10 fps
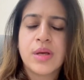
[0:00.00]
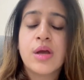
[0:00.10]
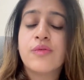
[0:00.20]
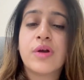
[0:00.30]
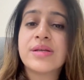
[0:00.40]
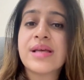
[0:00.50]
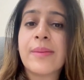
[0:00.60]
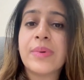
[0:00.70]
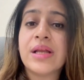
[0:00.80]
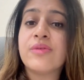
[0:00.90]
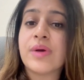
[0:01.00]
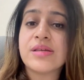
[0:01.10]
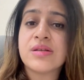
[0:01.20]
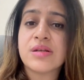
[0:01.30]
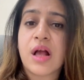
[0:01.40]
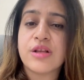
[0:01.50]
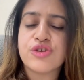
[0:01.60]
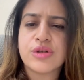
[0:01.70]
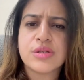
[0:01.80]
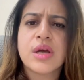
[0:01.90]
For example, in Western
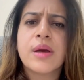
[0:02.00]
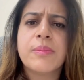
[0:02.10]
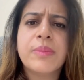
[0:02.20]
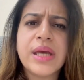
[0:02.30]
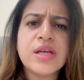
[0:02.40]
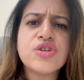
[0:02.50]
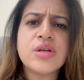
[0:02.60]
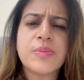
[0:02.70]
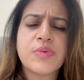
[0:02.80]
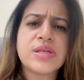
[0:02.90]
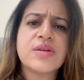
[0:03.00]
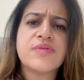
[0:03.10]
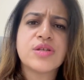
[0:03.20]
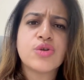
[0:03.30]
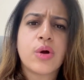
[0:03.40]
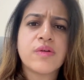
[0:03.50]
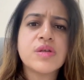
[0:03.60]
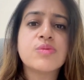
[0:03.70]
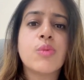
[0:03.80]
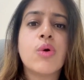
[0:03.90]
cultures, major depressive disorder
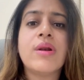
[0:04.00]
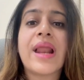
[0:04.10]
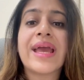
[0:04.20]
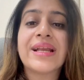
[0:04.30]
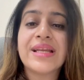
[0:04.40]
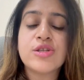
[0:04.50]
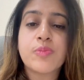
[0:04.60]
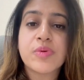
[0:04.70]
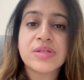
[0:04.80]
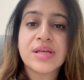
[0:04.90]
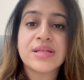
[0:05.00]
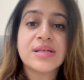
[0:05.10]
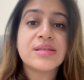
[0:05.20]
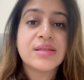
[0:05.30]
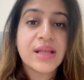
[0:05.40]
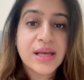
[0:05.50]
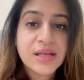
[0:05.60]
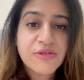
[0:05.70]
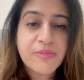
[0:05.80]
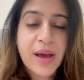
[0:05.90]
is more likely to present as
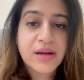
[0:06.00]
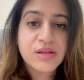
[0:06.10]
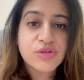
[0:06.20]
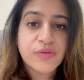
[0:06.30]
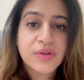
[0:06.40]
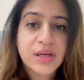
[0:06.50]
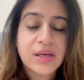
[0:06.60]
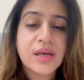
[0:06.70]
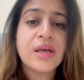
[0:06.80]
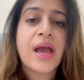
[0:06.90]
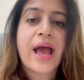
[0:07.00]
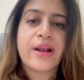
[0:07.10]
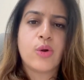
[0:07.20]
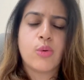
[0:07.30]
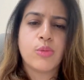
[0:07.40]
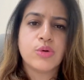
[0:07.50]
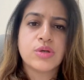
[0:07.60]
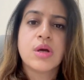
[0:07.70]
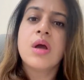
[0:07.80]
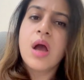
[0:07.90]
negative patterns of thinking and low mood.
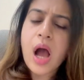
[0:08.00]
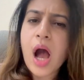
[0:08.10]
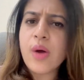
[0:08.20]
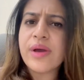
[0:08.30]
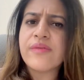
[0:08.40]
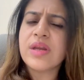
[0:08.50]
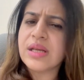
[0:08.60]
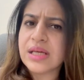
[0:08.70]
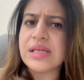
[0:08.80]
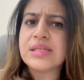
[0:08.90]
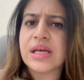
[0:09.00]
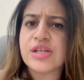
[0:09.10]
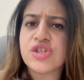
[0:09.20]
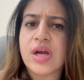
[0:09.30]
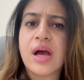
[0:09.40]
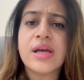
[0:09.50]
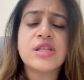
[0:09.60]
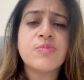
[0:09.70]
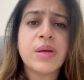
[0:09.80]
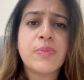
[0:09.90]
However, in East Asia,
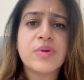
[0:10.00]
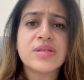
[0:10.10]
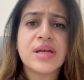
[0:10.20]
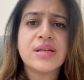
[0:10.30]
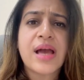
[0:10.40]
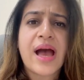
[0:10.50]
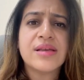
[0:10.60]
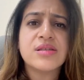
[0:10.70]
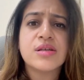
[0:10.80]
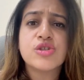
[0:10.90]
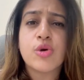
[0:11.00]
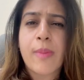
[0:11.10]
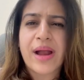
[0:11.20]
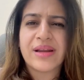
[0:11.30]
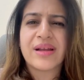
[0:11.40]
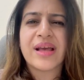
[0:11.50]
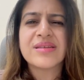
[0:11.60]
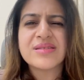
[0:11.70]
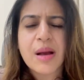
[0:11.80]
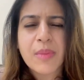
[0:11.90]
it may present as somatic, like
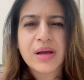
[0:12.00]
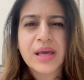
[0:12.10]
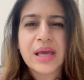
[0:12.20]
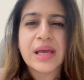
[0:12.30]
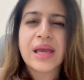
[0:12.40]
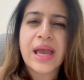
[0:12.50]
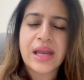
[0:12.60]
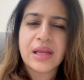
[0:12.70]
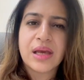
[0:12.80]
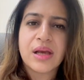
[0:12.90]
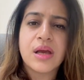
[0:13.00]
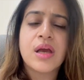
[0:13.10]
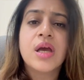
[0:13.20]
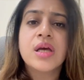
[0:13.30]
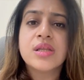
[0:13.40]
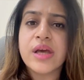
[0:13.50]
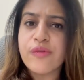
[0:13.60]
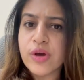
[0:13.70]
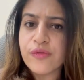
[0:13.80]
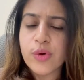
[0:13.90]
stomachache, headache.
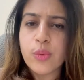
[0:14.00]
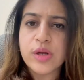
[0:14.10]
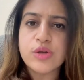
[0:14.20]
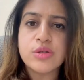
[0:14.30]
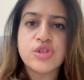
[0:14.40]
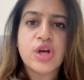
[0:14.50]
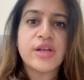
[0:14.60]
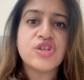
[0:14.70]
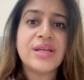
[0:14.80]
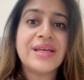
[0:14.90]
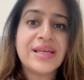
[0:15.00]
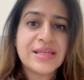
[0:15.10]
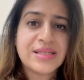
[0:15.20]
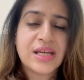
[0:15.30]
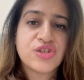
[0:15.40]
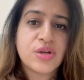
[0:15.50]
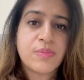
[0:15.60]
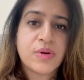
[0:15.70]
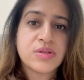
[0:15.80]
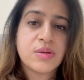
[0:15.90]
Therefore, if you were to judge an East Asian
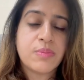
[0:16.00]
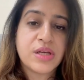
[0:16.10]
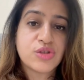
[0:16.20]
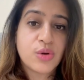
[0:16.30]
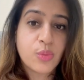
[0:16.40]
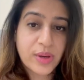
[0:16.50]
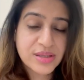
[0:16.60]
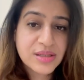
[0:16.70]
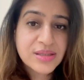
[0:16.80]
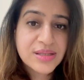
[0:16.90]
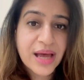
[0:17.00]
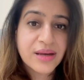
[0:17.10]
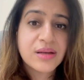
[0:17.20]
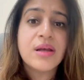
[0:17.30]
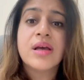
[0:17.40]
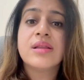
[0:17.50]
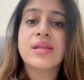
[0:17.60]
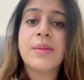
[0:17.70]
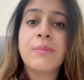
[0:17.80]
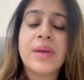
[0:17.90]
person based on Western standard,
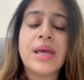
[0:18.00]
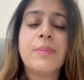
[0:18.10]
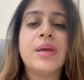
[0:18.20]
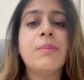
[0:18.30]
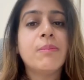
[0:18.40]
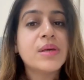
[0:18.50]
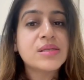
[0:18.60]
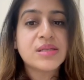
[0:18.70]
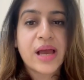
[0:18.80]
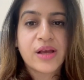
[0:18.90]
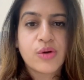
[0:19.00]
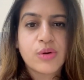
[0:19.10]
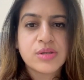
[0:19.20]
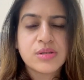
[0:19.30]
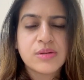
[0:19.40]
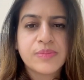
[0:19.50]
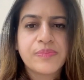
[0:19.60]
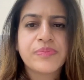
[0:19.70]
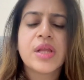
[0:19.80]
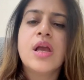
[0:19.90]
they may be misdiagnosed.
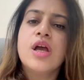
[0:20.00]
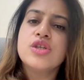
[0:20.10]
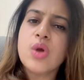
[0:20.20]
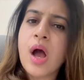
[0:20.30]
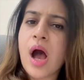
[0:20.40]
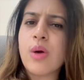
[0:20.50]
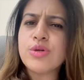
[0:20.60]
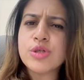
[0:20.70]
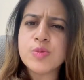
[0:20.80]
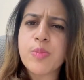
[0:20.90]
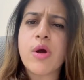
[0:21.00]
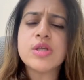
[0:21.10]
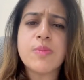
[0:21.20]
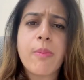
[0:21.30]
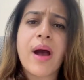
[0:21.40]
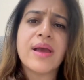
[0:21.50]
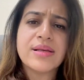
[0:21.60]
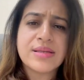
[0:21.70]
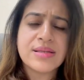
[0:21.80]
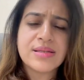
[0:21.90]
So, how to spot
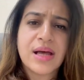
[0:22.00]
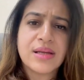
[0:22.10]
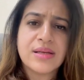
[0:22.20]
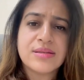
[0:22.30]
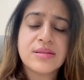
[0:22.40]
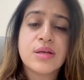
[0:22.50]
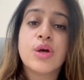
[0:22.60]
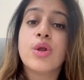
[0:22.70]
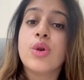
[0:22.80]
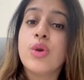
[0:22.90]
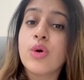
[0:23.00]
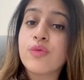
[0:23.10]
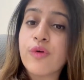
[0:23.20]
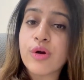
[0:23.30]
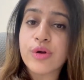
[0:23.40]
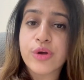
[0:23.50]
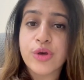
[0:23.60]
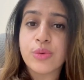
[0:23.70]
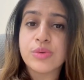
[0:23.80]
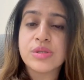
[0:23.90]
bias in studies? Look for
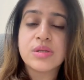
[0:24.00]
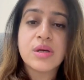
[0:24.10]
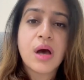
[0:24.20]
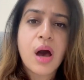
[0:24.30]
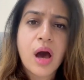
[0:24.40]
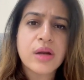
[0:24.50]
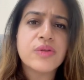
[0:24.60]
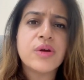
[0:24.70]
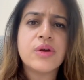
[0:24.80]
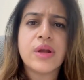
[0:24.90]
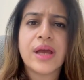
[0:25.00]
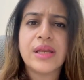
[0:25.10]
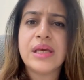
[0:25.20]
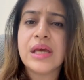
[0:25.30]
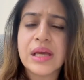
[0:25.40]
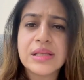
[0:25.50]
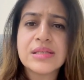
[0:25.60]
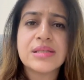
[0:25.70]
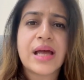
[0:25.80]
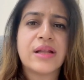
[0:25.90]
cues. Are there any
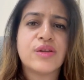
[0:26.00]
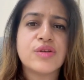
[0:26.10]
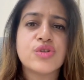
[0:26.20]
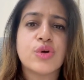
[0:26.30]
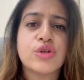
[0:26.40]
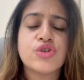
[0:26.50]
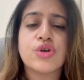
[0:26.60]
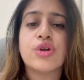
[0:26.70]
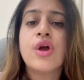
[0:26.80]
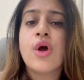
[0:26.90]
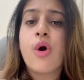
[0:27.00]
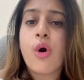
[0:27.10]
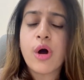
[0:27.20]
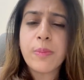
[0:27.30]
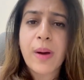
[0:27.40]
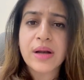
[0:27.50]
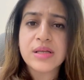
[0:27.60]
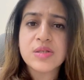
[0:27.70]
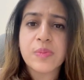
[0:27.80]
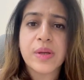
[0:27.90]
hints that the researcher or
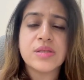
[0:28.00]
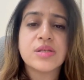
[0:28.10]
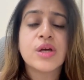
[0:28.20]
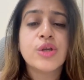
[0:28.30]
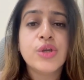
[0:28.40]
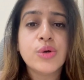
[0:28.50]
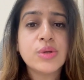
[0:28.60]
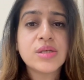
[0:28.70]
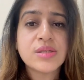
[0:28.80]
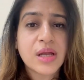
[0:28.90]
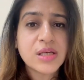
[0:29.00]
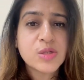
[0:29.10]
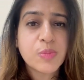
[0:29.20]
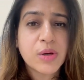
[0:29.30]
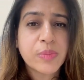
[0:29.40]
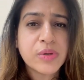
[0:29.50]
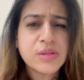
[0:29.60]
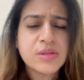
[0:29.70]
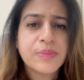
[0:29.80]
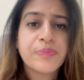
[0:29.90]
participants knew the study's
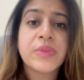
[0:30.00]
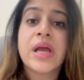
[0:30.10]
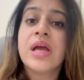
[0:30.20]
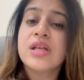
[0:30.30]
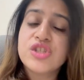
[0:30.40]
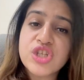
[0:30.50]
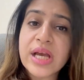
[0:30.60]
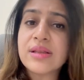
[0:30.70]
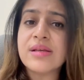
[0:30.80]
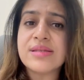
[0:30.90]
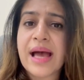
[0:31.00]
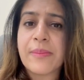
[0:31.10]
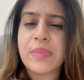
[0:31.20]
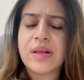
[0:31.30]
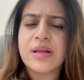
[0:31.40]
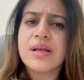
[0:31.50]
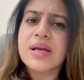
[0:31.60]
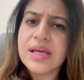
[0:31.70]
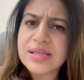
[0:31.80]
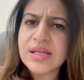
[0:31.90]
purpose? Check the sample.
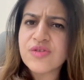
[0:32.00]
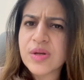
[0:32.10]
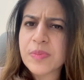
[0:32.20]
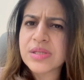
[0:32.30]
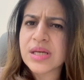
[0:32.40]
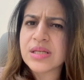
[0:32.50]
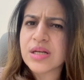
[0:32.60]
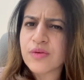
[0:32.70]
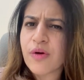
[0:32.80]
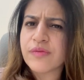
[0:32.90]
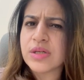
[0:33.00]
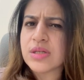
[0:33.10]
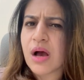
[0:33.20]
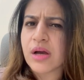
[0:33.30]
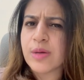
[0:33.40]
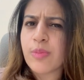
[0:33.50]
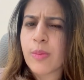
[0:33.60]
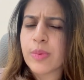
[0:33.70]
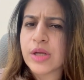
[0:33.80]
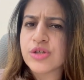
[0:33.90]
Is it representative of the target
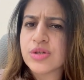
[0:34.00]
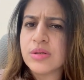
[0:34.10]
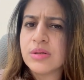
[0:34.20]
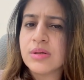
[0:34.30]
population?